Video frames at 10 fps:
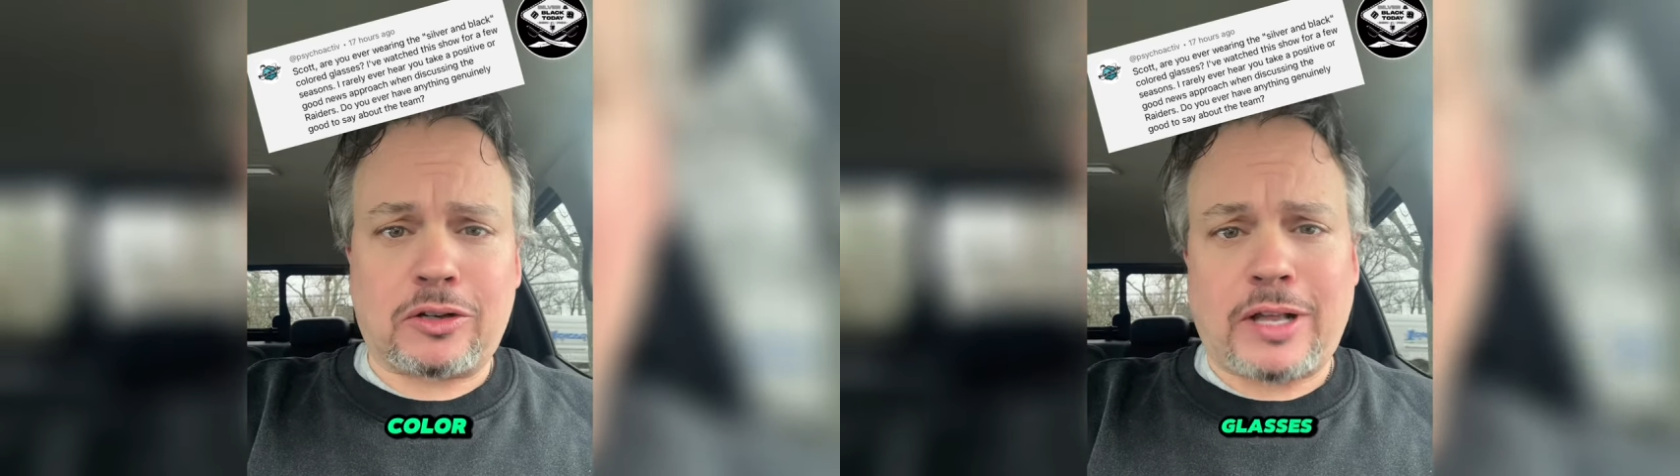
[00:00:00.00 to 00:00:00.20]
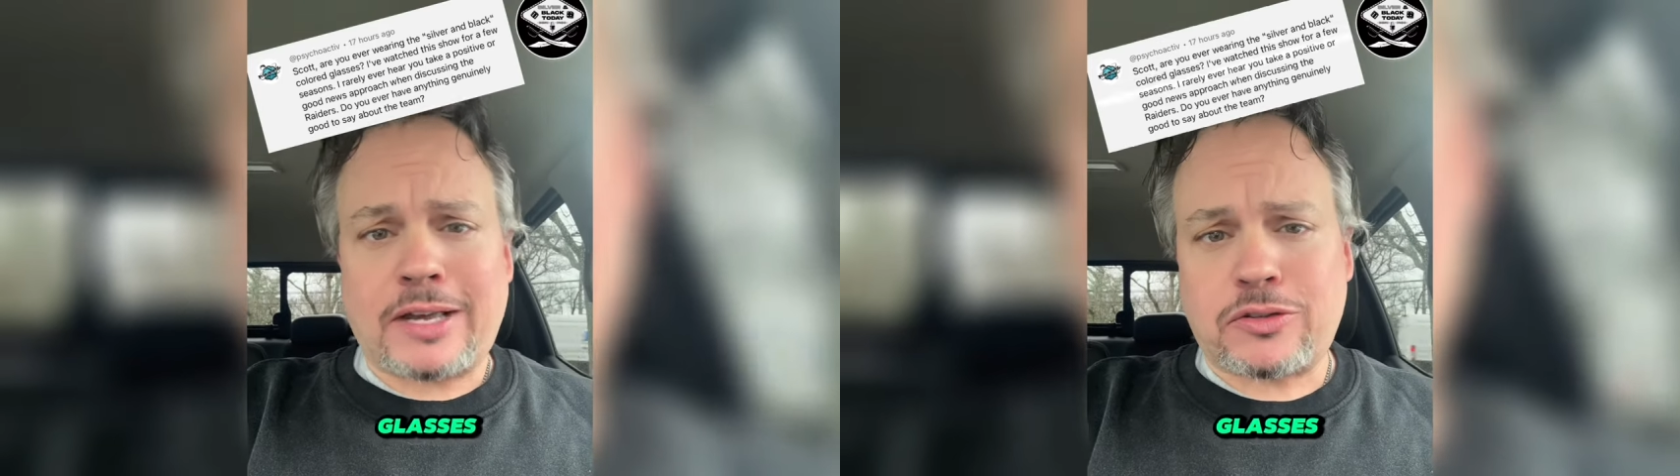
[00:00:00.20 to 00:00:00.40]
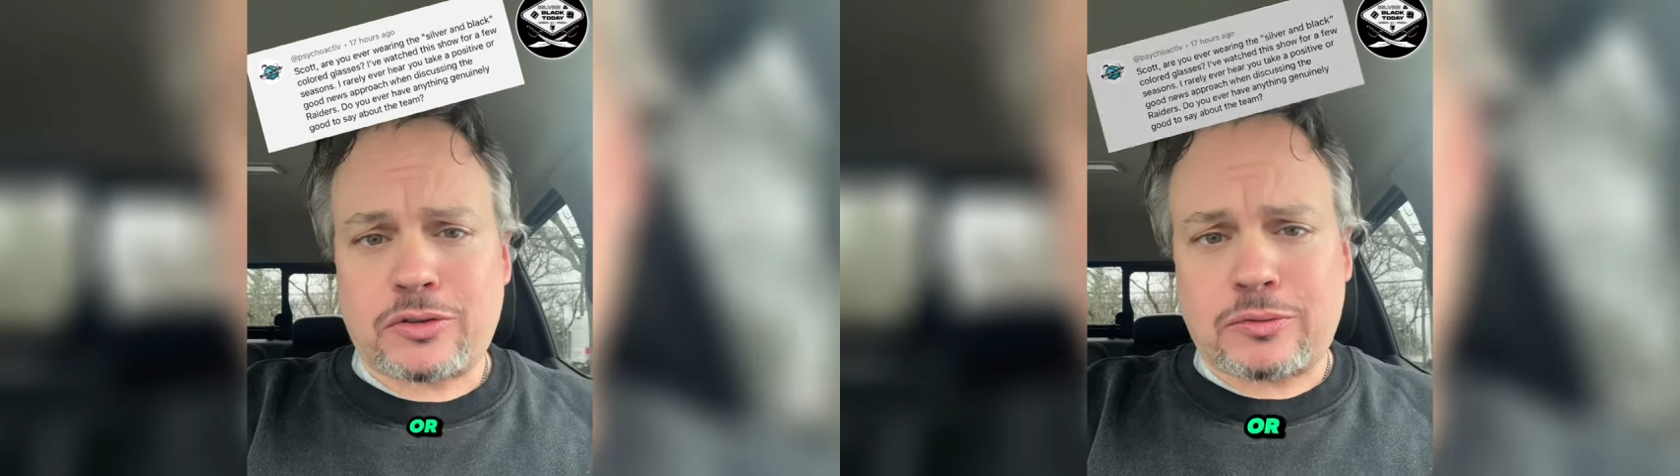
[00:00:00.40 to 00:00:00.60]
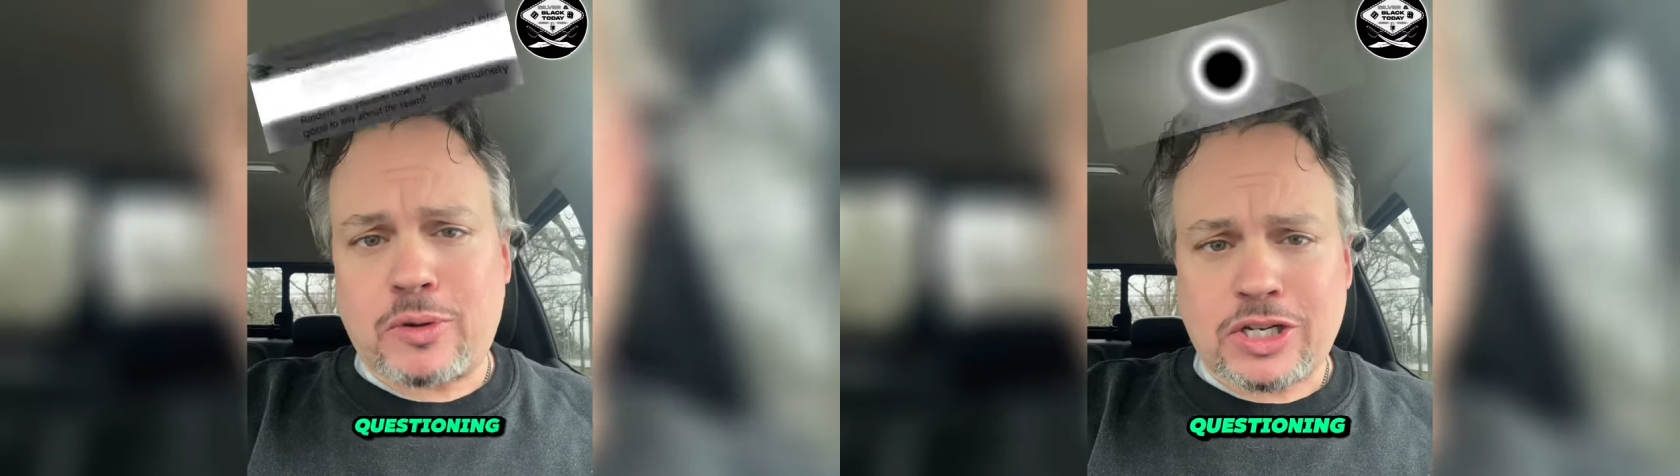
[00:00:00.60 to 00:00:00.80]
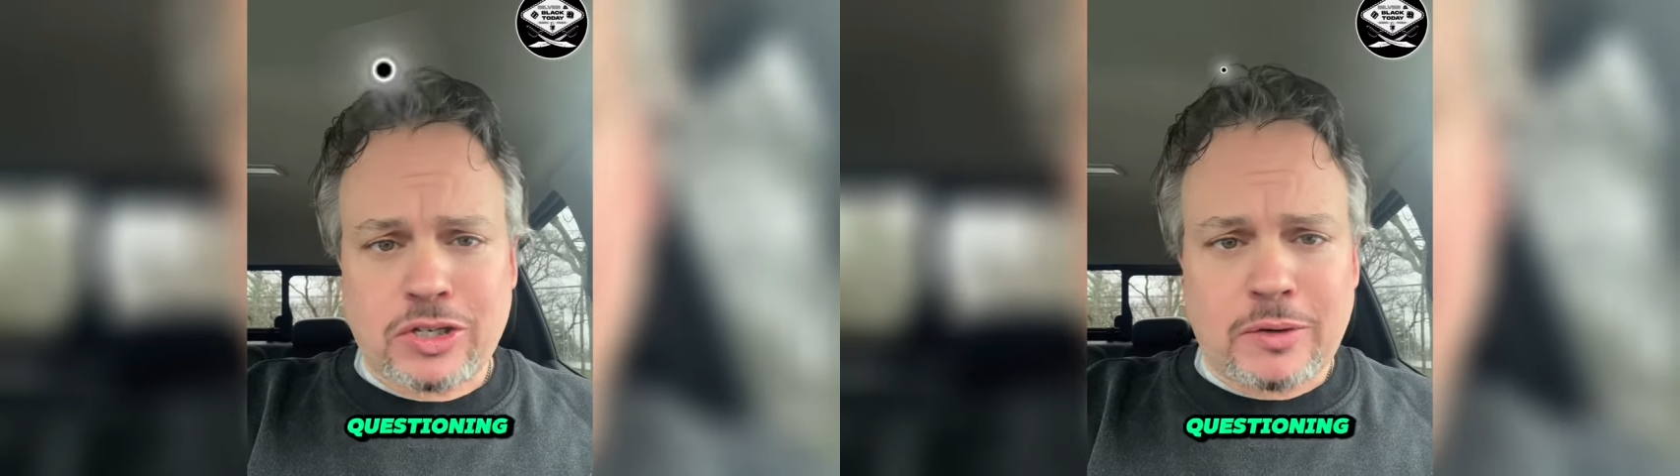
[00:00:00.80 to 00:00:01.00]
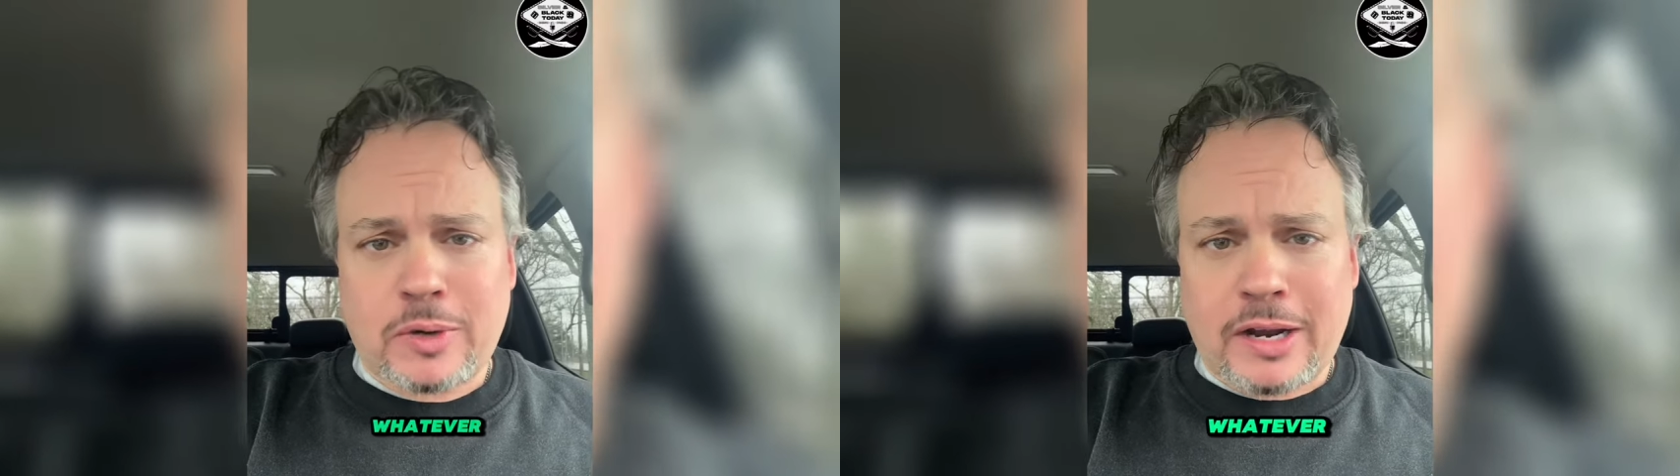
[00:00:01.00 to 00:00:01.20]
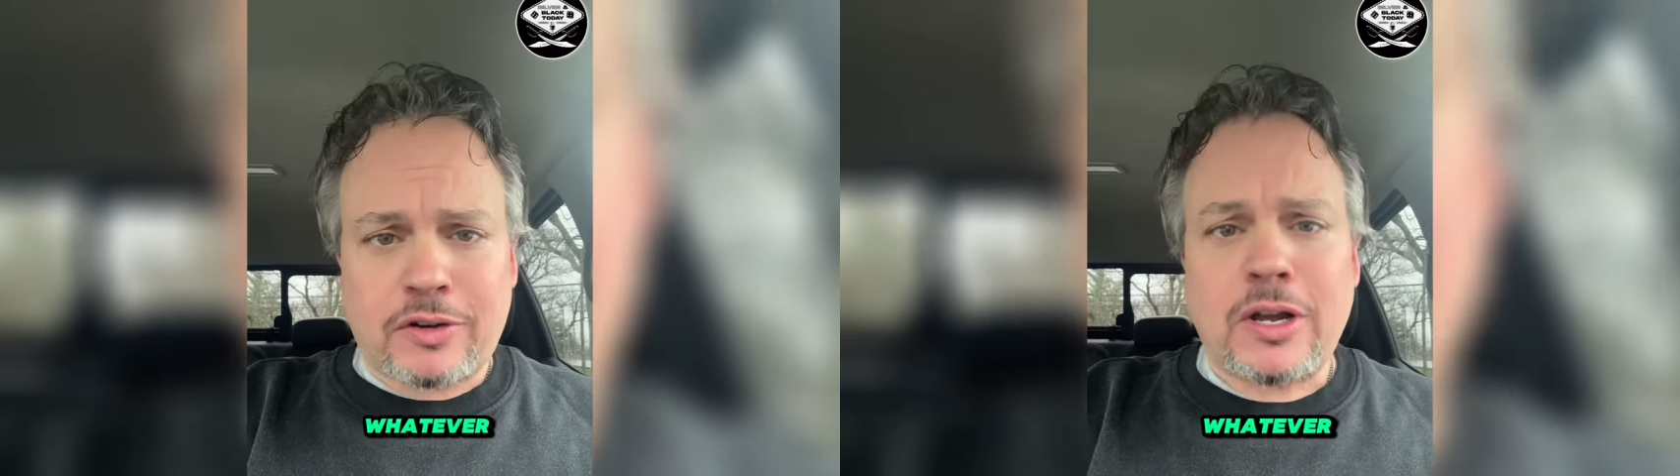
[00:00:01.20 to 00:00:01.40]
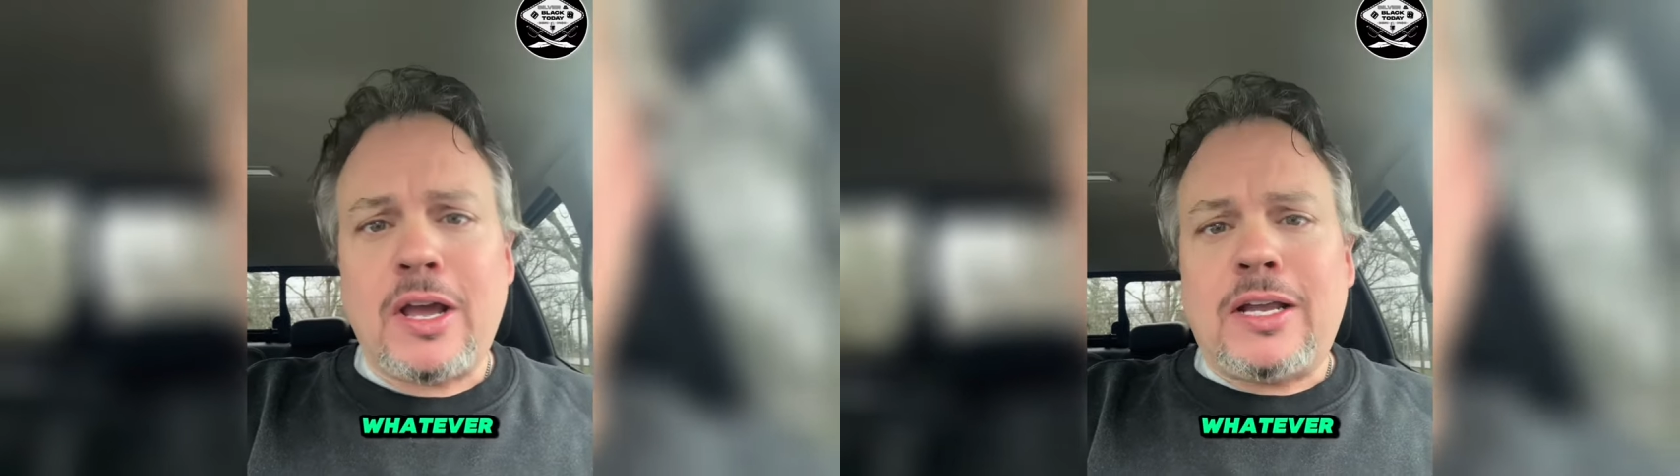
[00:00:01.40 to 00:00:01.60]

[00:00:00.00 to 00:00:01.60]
glasses or questioning whatever,